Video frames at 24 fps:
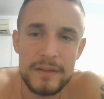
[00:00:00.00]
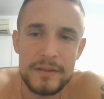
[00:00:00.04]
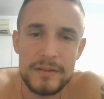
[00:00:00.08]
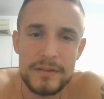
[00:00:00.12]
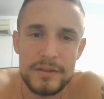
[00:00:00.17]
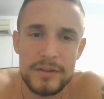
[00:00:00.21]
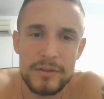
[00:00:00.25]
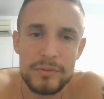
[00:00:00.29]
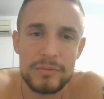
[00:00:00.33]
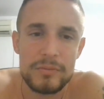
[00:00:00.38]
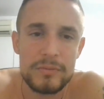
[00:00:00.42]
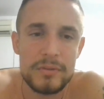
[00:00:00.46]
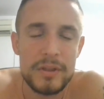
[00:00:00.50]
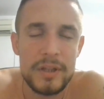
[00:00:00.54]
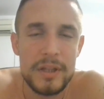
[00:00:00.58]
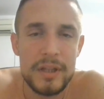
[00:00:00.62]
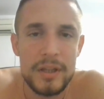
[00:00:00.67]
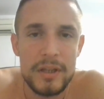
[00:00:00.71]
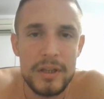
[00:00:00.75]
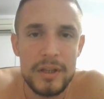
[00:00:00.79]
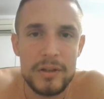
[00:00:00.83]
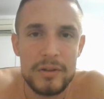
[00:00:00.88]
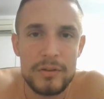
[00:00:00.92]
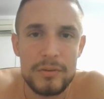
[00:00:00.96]
So
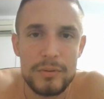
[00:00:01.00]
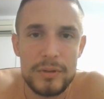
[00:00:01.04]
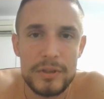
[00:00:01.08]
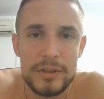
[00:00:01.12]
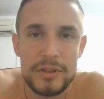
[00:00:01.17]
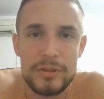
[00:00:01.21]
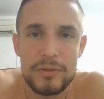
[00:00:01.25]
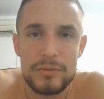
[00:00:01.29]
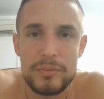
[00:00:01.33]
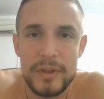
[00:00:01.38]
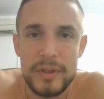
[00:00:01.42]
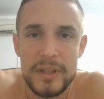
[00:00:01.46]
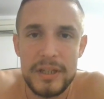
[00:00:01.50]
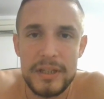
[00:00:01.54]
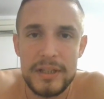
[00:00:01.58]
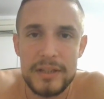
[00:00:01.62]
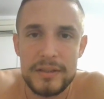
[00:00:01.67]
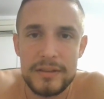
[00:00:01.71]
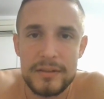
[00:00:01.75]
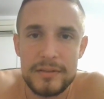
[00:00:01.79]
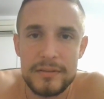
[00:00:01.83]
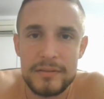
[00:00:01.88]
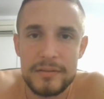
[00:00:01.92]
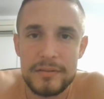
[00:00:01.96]
what do we
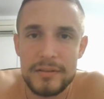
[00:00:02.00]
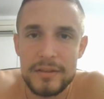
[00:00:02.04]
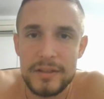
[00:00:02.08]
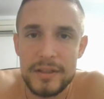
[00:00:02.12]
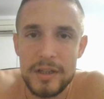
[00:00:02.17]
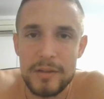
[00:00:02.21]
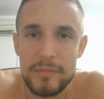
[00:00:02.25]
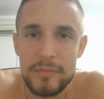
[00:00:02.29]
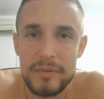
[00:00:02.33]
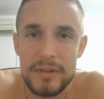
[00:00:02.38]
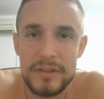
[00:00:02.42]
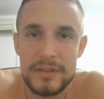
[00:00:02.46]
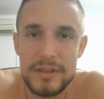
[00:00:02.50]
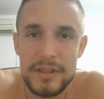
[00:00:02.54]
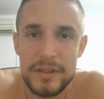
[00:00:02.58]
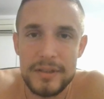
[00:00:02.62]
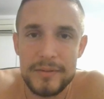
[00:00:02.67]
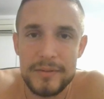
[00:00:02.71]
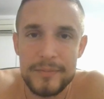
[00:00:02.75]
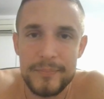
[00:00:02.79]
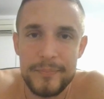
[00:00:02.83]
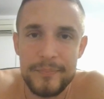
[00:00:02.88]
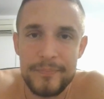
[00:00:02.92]
need in arm wrestling?